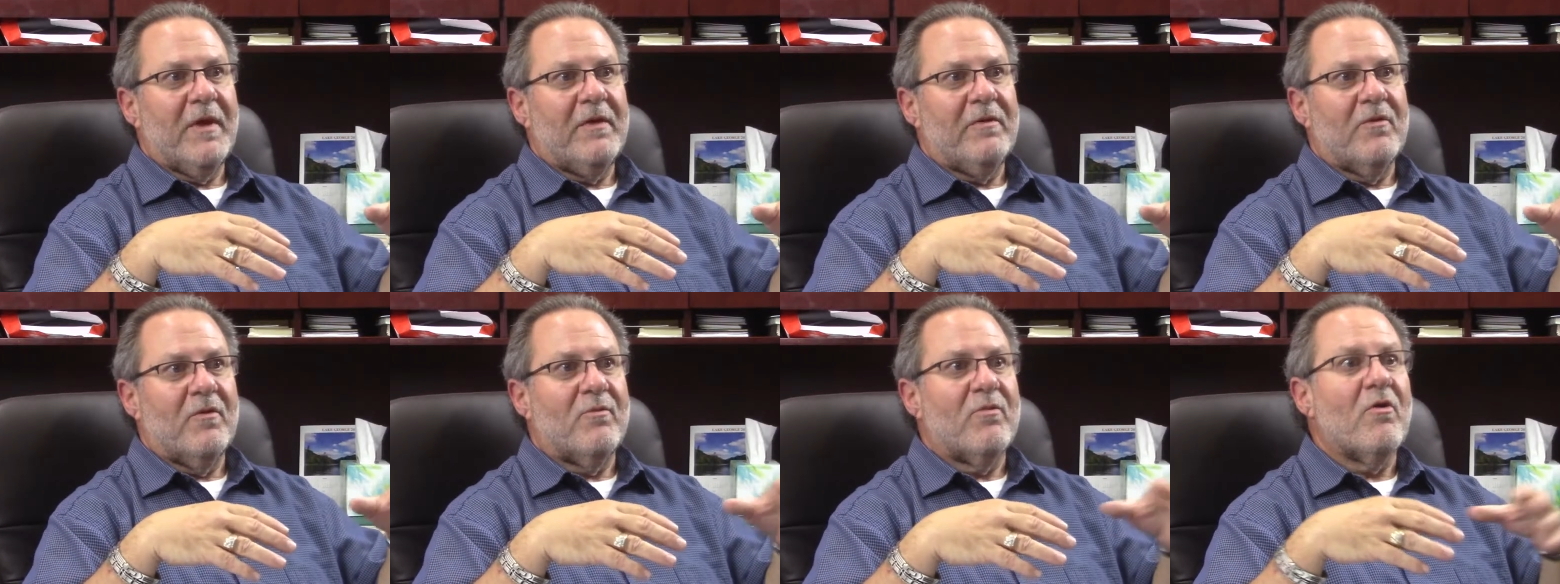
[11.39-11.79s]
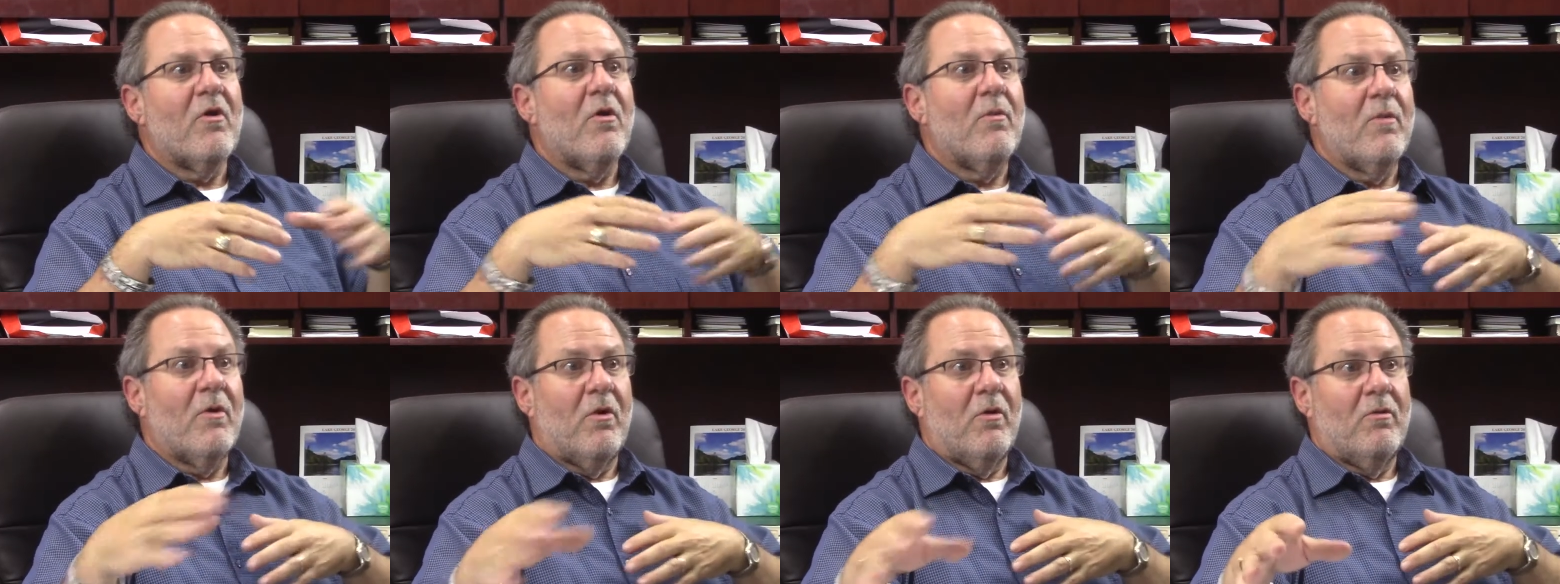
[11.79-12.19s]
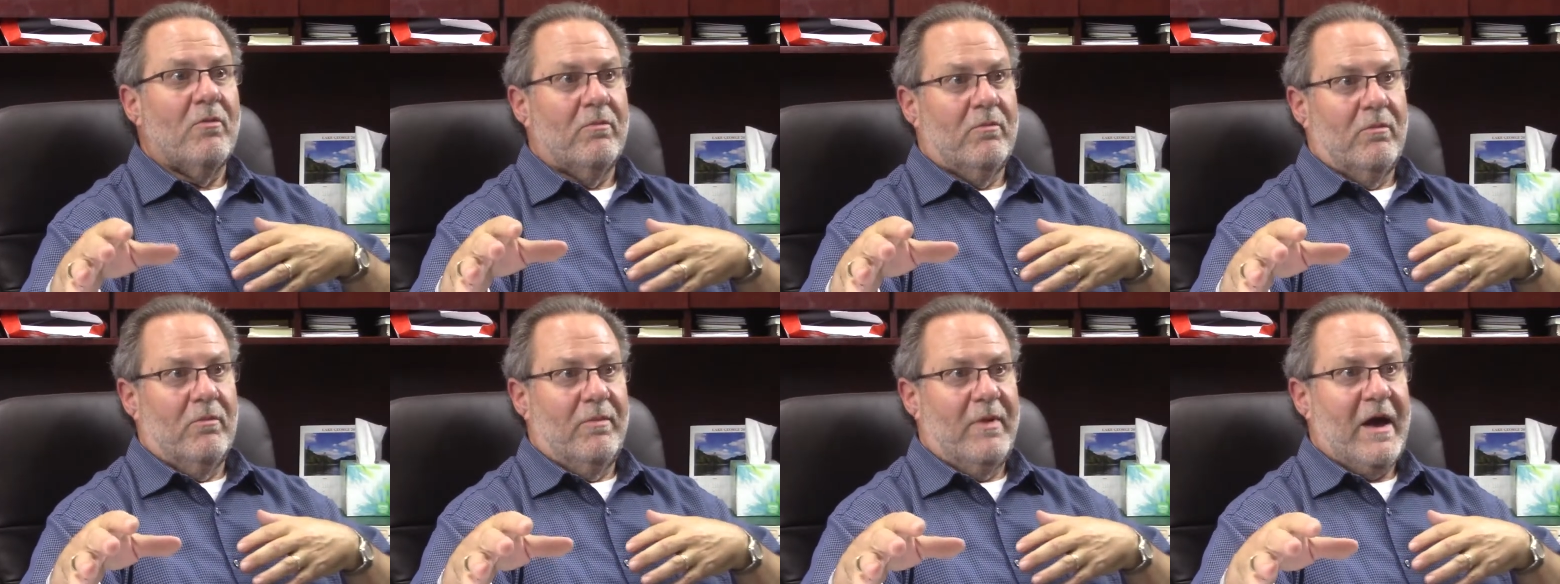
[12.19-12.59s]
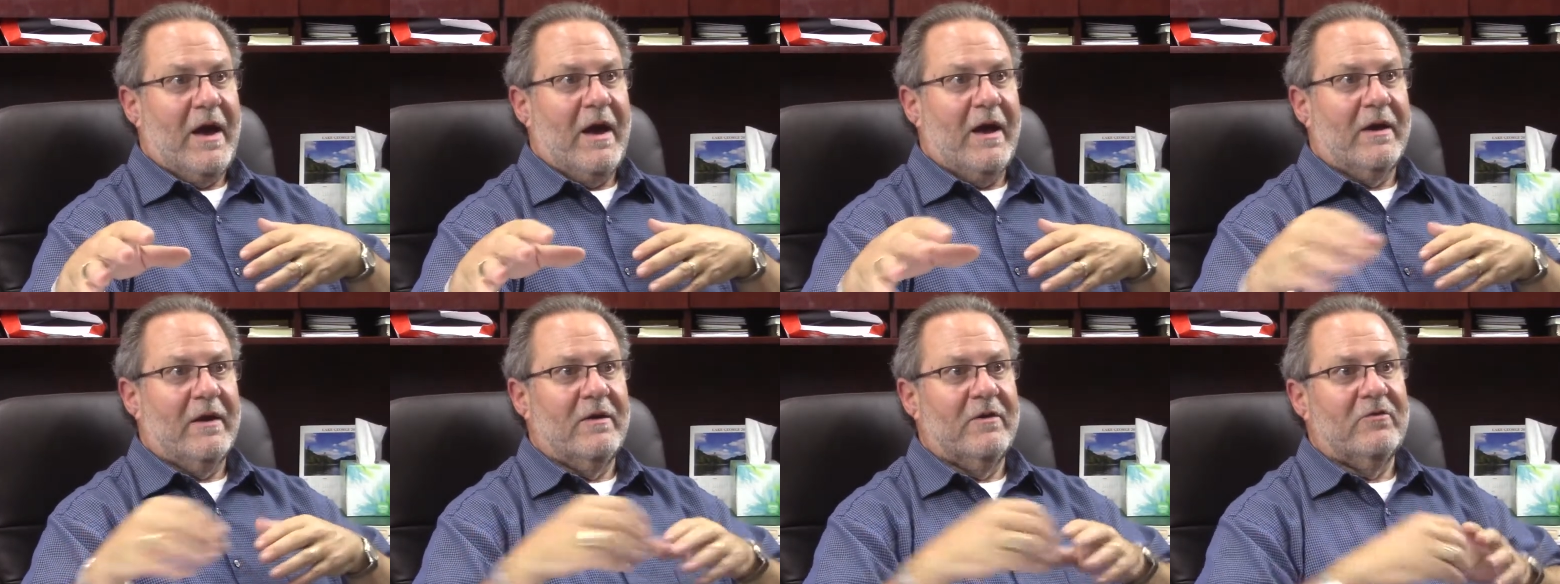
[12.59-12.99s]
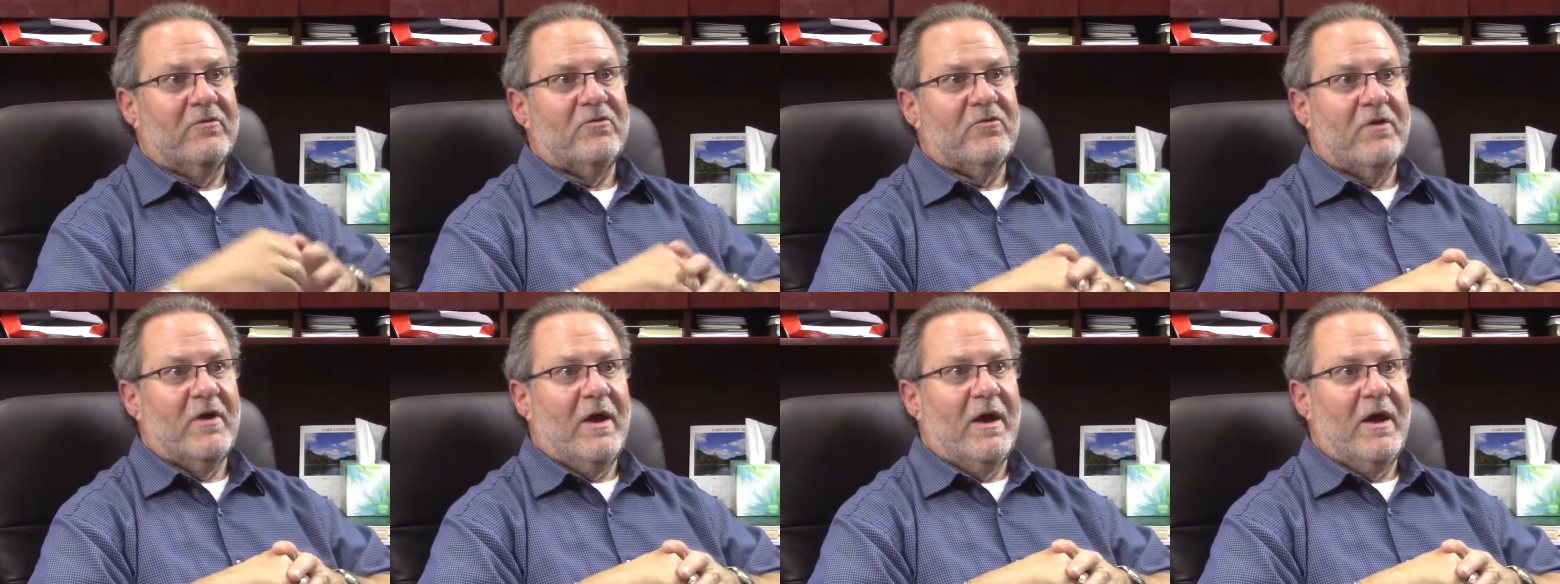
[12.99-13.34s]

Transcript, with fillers: in their promo package.